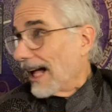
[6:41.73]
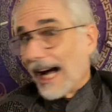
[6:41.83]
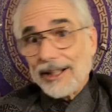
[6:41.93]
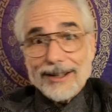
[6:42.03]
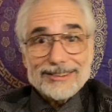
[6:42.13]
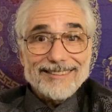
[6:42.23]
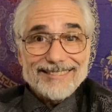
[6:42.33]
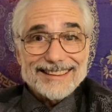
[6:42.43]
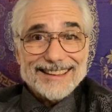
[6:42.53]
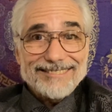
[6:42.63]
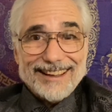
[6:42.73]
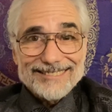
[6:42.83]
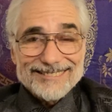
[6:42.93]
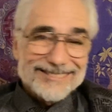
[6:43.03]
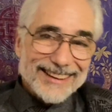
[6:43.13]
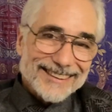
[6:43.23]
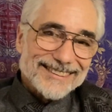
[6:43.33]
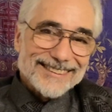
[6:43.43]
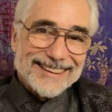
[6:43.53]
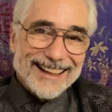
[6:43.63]
I do have some of my stuff out, but
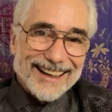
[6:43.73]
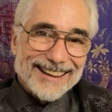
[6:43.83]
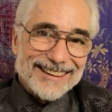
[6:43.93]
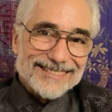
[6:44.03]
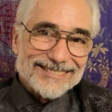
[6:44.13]
it